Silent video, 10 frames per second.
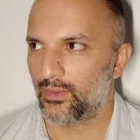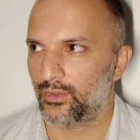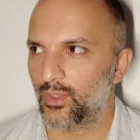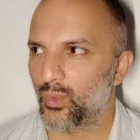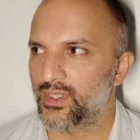
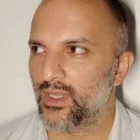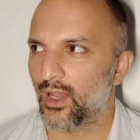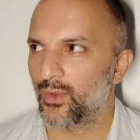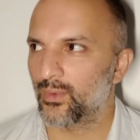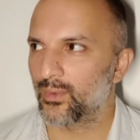there was
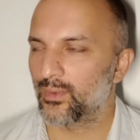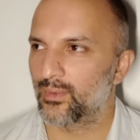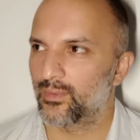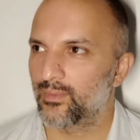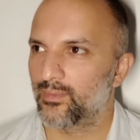no,
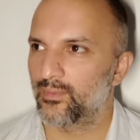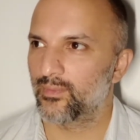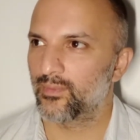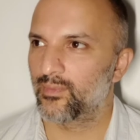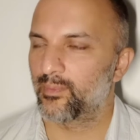
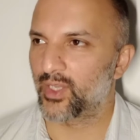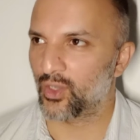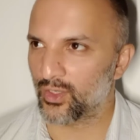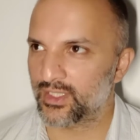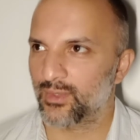
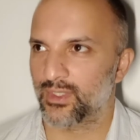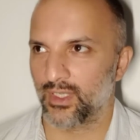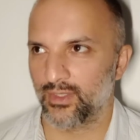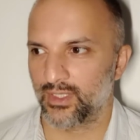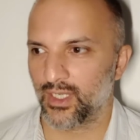because there was no
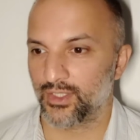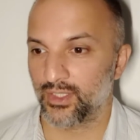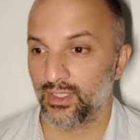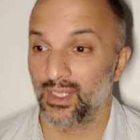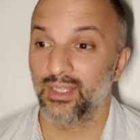
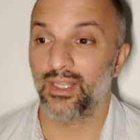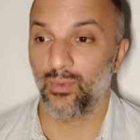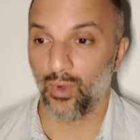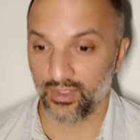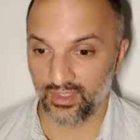discussion, there
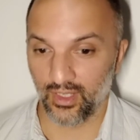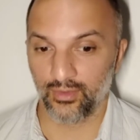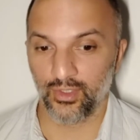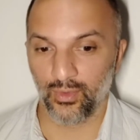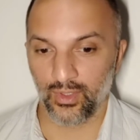was no
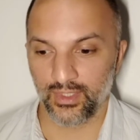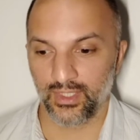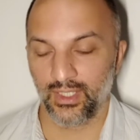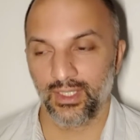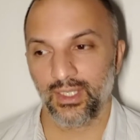nuance,
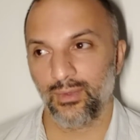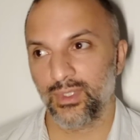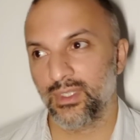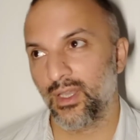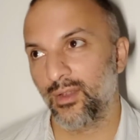there was
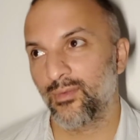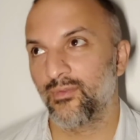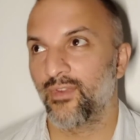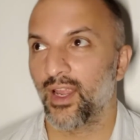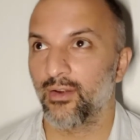no
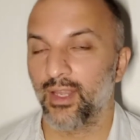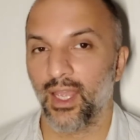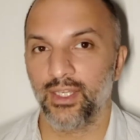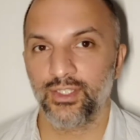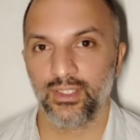
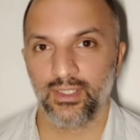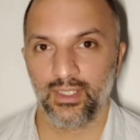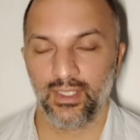variation